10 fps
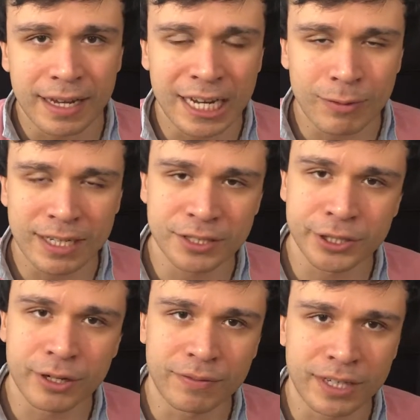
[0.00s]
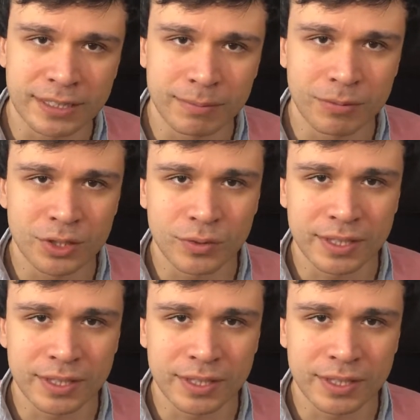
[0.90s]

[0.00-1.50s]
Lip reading: I wanted to go, for example, to the